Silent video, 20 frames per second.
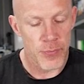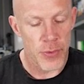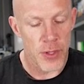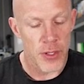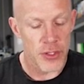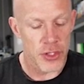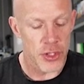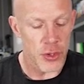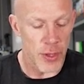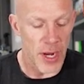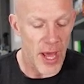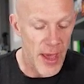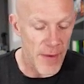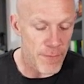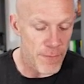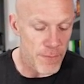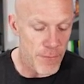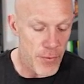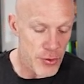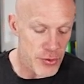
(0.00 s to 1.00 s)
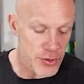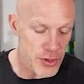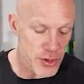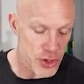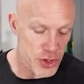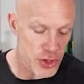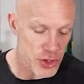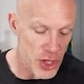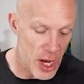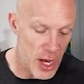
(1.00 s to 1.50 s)
So when I first
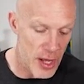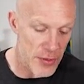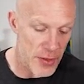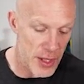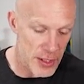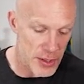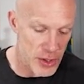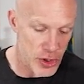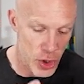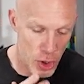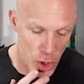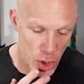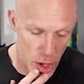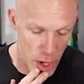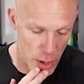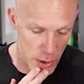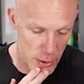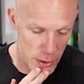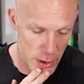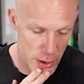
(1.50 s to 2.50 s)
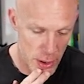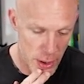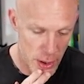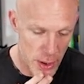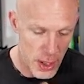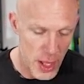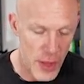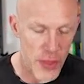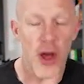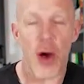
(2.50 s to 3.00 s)
saw this card,
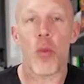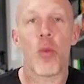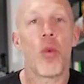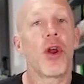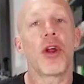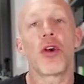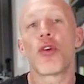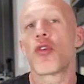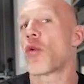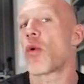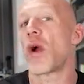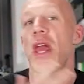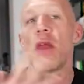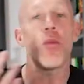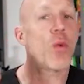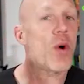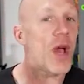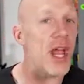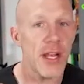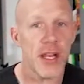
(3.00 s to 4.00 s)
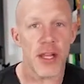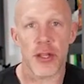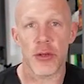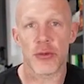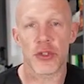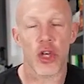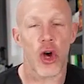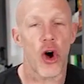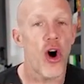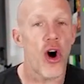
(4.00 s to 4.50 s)
I thought, what a great way to
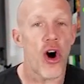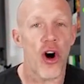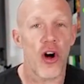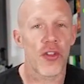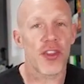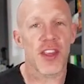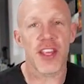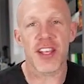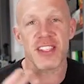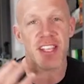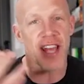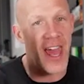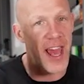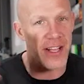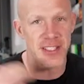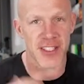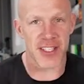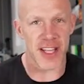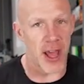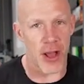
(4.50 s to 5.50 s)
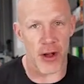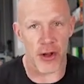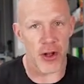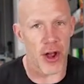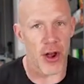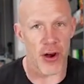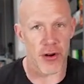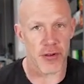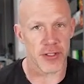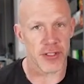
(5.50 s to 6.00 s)
use all these exile cards